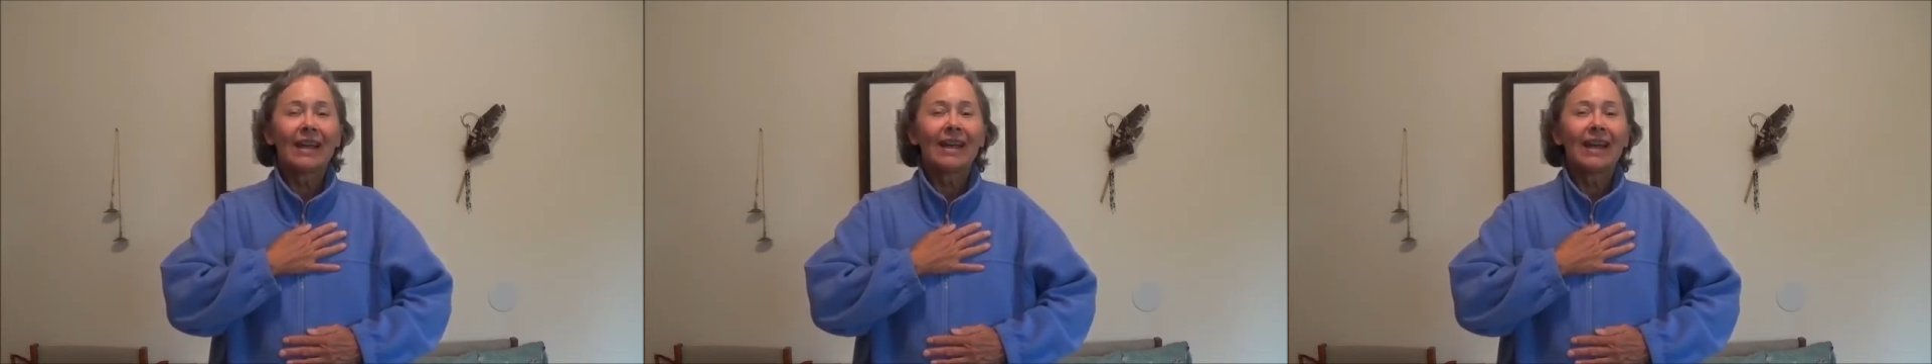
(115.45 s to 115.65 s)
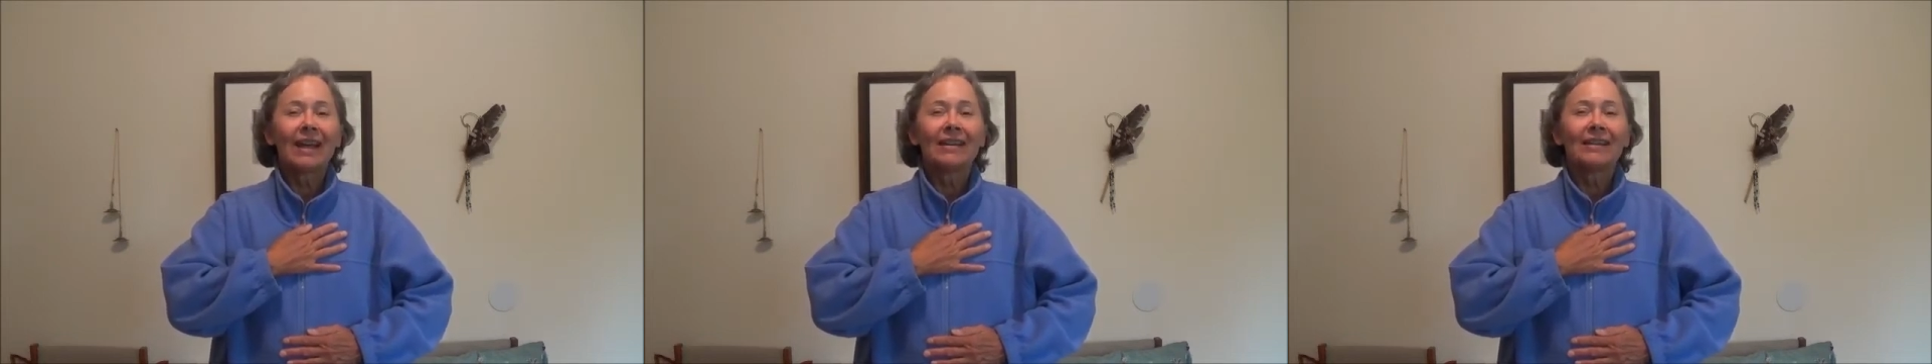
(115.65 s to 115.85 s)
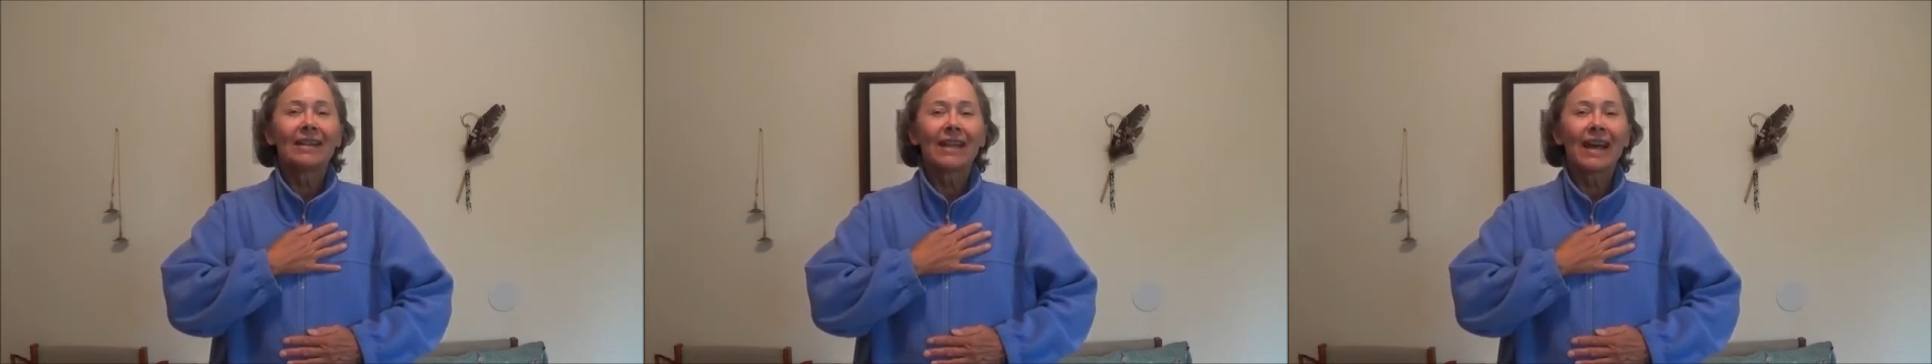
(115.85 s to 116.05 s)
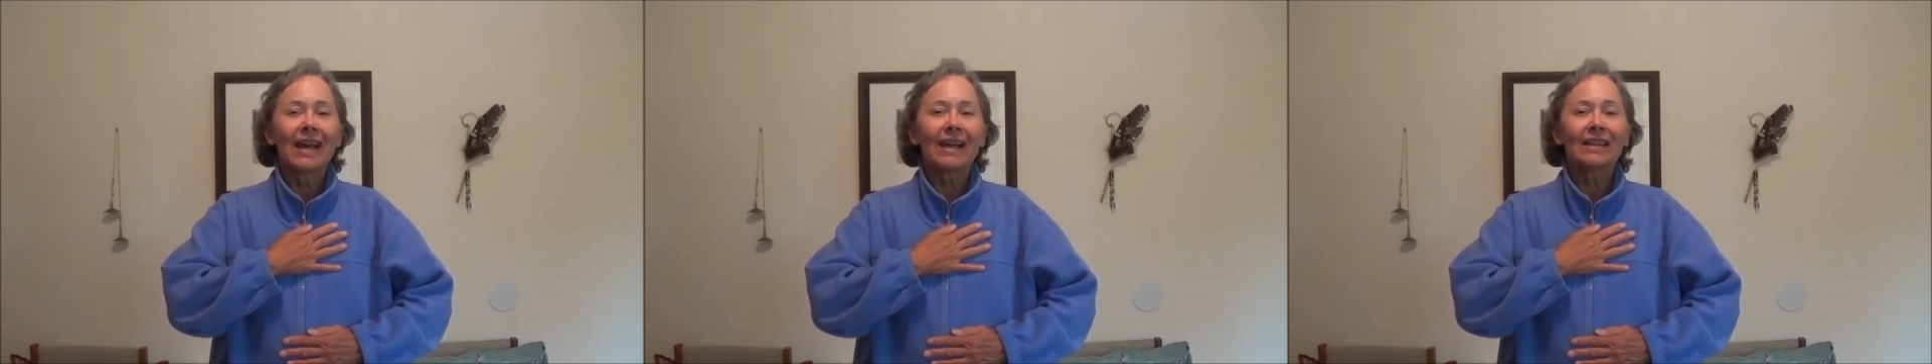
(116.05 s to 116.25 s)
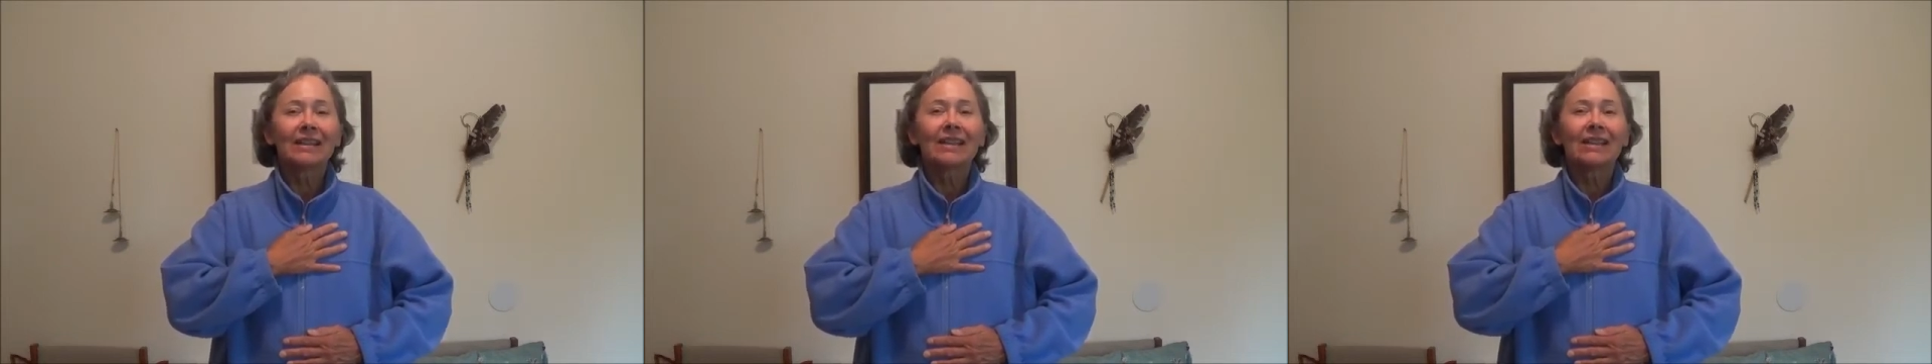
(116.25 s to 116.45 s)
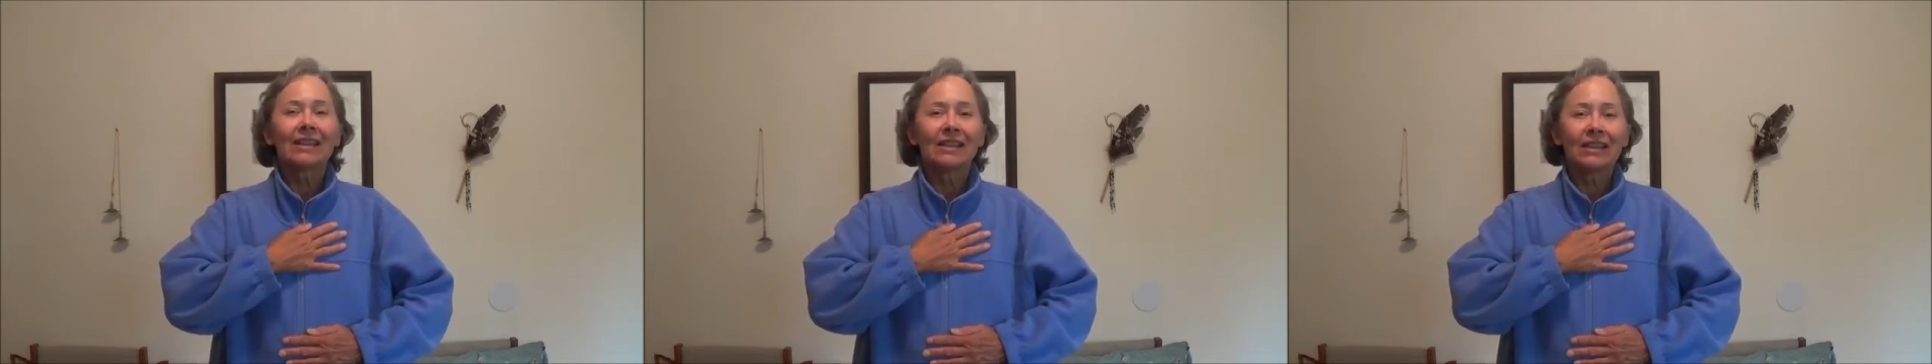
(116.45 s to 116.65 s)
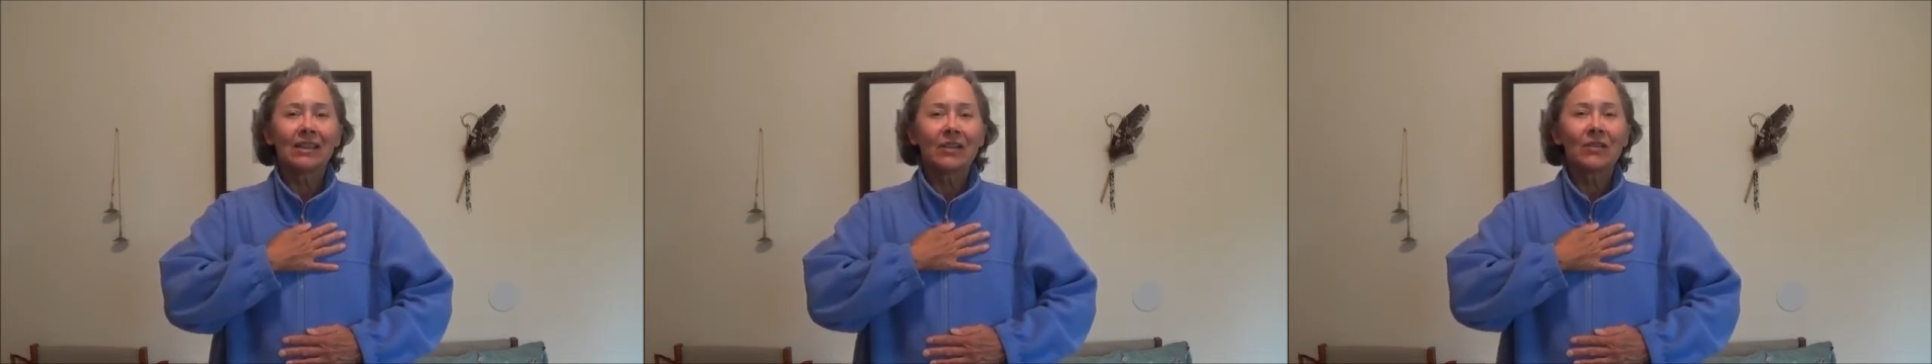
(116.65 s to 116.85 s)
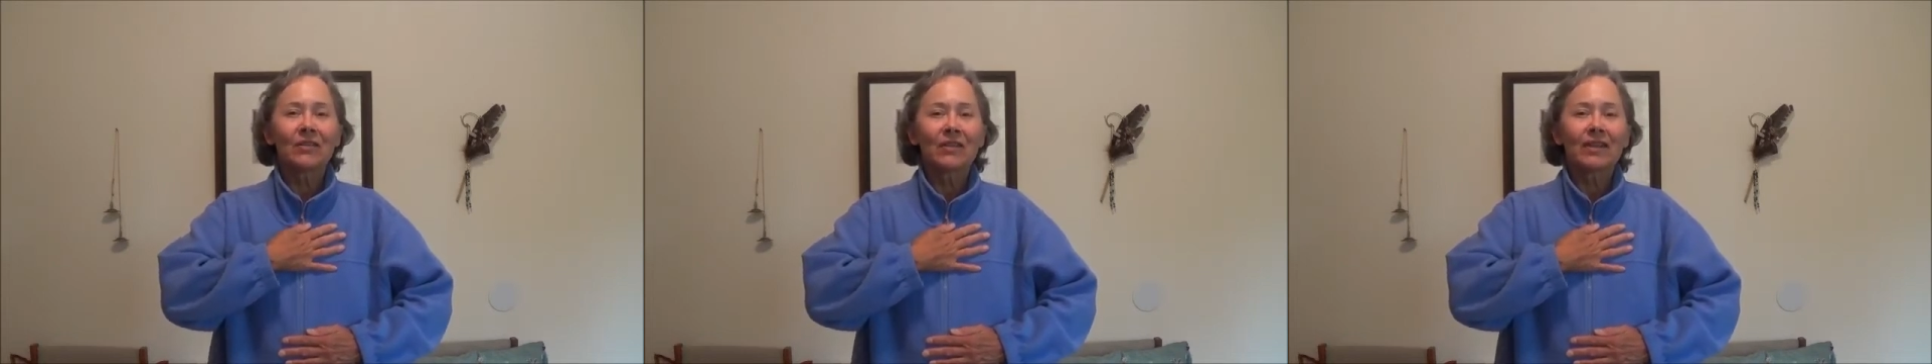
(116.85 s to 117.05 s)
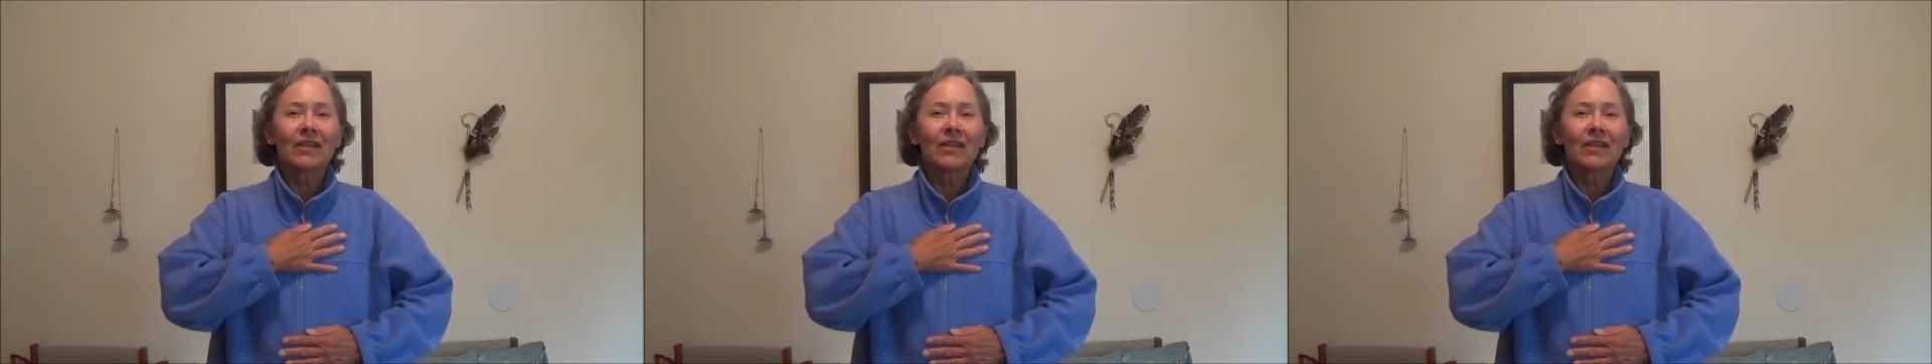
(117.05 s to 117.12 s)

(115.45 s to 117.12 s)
And that clears